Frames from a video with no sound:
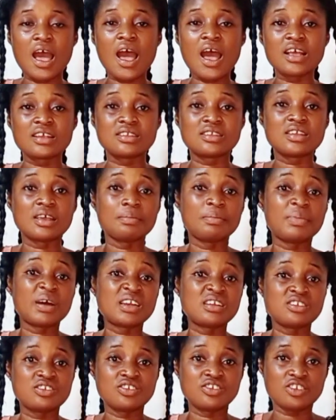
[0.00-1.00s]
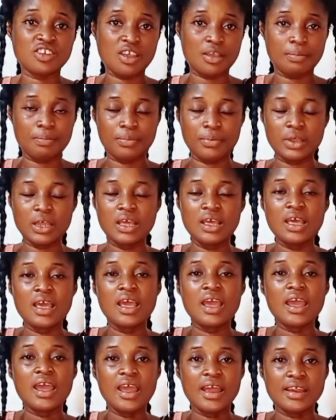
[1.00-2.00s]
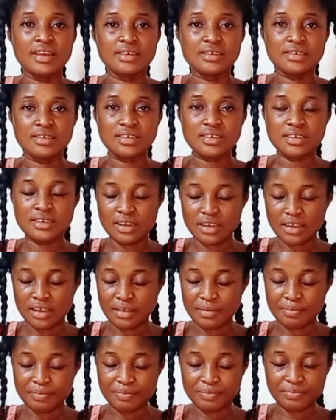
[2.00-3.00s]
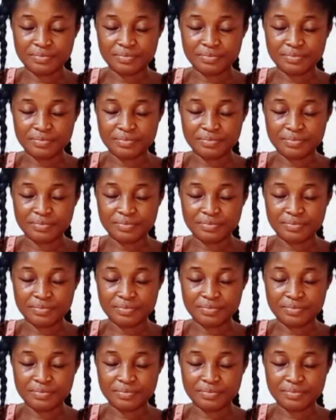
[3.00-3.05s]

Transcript: has a body shape, and um,